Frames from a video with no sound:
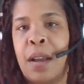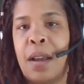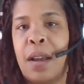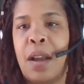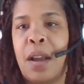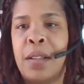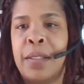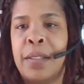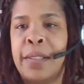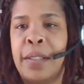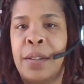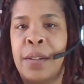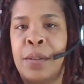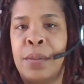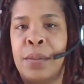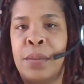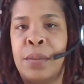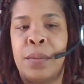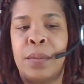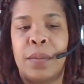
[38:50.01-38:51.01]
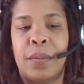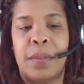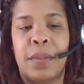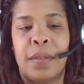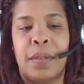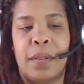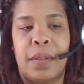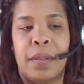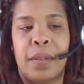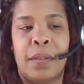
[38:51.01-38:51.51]
Also,
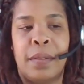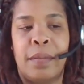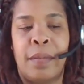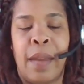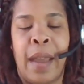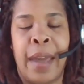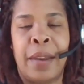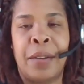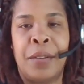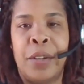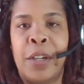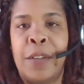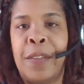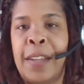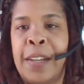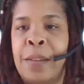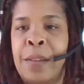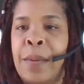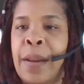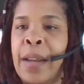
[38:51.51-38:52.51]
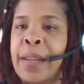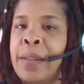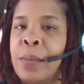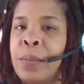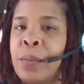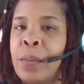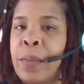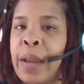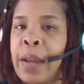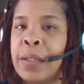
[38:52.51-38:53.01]
I don't know if anybody
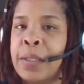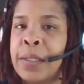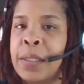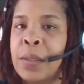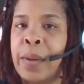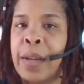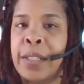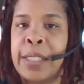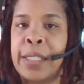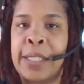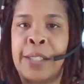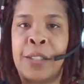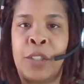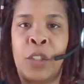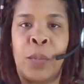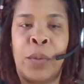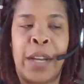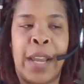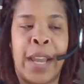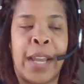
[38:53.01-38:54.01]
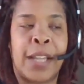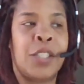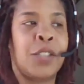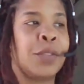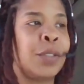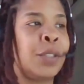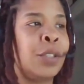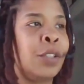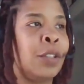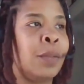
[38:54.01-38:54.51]
else watches
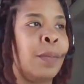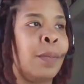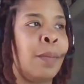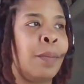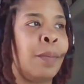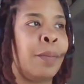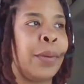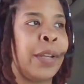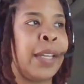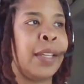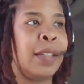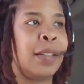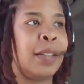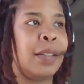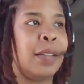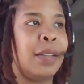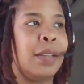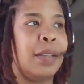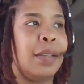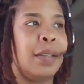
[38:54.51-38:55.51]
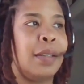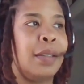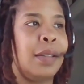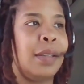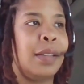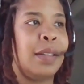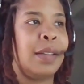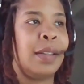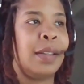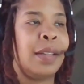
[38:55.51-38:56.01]
Supernatural, but
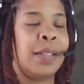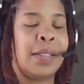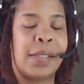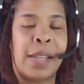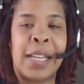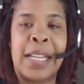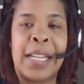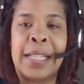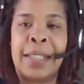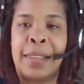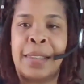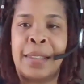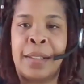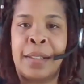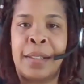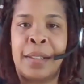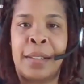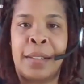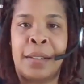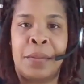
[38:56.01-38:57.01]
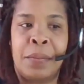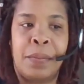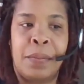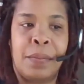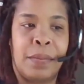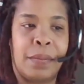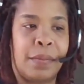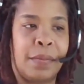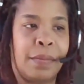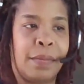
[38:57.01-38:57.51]
is like the
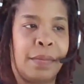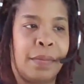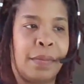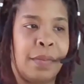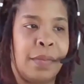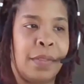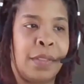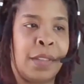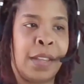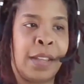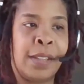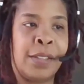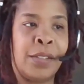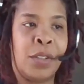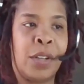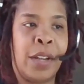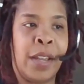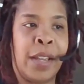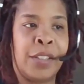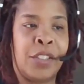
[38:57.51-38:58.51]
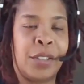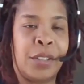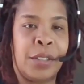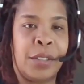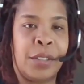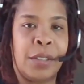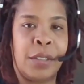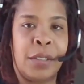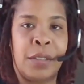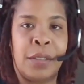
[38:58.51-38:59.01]

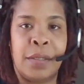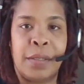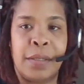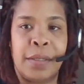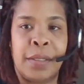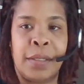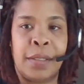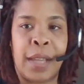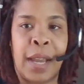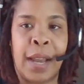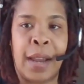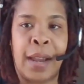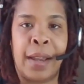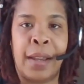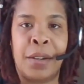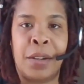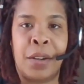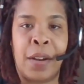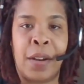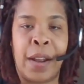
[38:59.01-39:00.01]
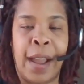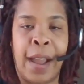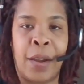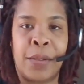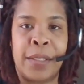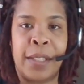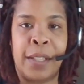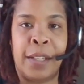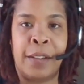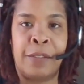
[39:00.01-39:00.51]
international sign or
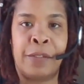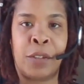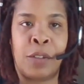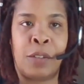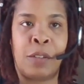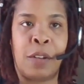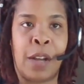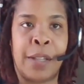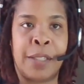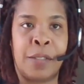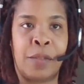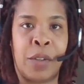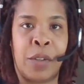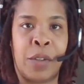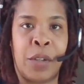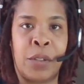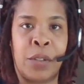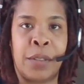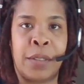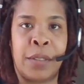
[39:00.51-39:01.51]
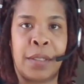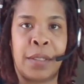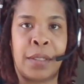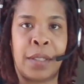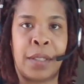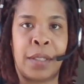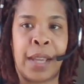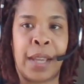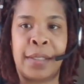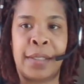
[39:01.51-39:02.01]
housing for Crossroads a
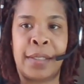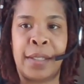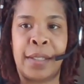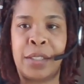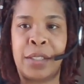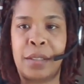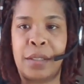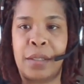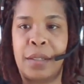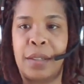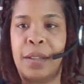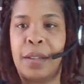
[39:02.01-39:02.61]
gas station?